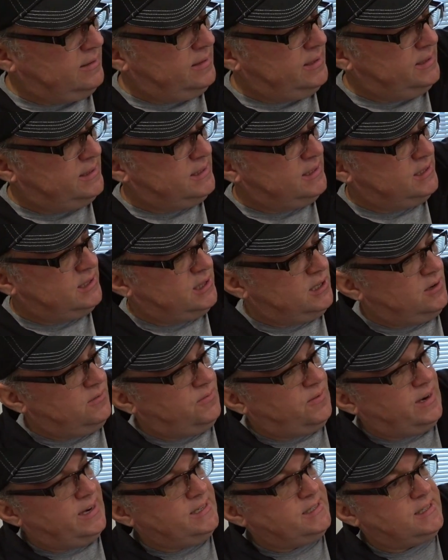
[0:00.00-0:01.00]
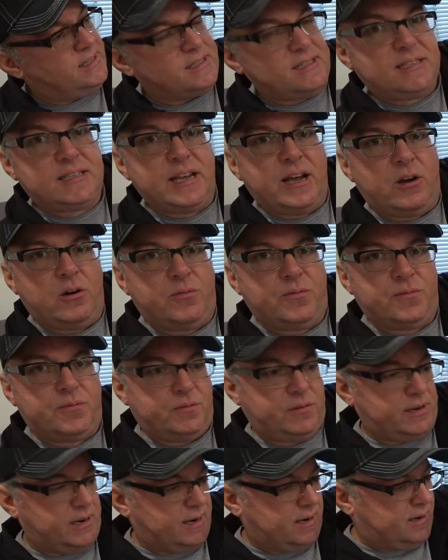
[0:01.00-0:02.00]
this is the device
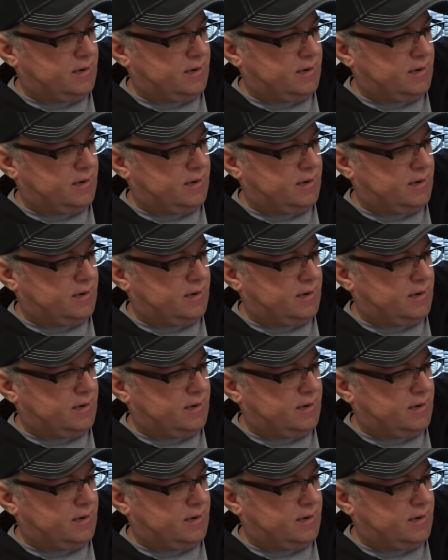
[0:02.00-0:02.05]
itself. Kind of